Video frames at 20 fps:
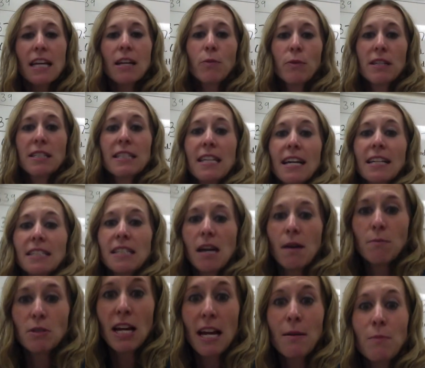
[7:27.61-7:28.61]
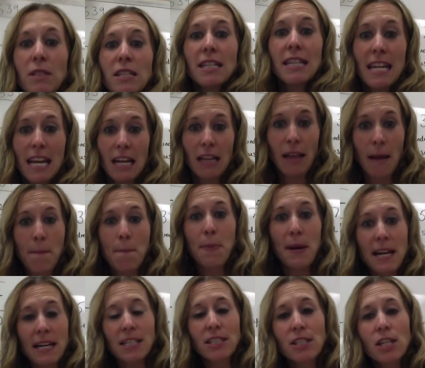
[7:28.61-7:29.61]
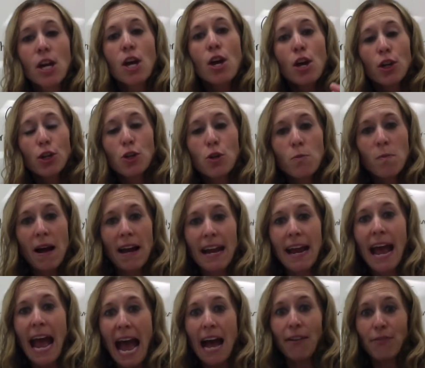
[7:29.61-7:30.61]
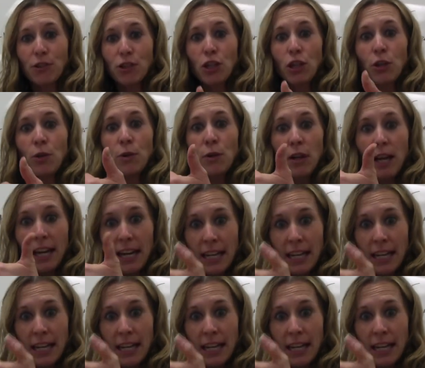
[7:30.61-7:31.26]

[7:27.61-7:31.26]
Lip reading: And we said sometimes in the Olympics, you might have to